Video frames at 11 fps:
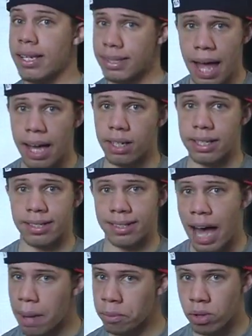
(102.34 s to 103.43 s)
He's not gonna
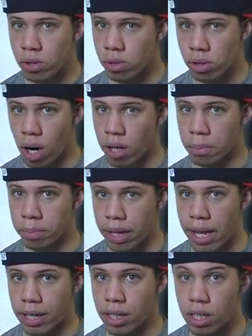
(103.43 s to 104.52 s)
stop once you start
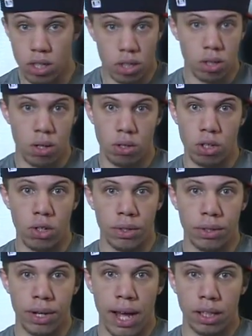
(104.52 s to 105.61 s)
complaining. He's just gonna do it
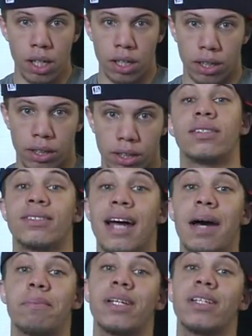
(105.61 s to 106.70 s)
when you're not looking.
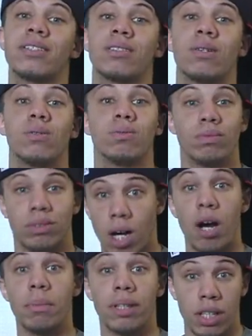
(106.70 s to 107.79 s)
Stop being so
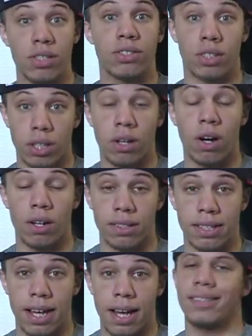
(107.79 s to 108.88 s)
dumb and insecure all
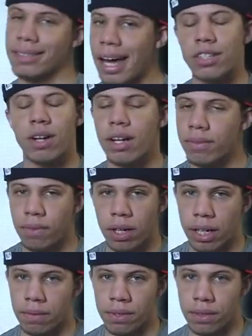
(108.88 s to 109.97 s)
the time. He's not trying to
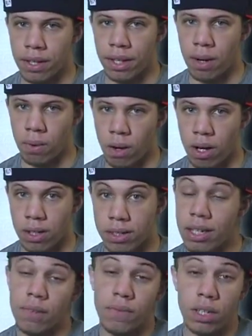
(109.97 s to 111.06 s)
fuck everything that walks.
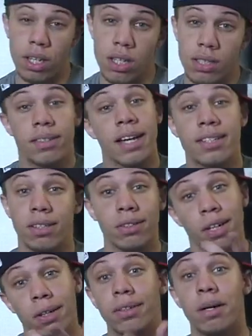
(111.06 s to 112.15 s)
And if he is, that's
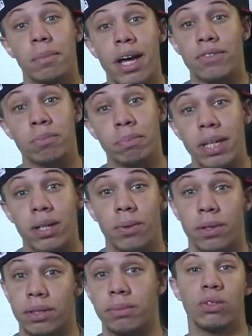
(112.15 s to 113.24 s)
on your dumb ass for being
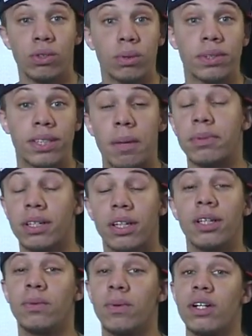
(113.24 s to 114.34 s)
with him. You knew what type of nigga
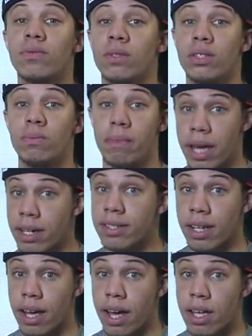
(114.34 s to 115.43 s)
he was when you met
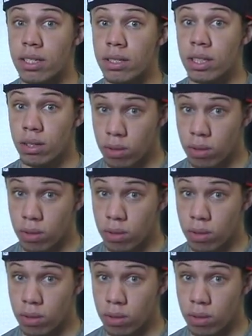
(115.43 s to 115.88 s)
his ass.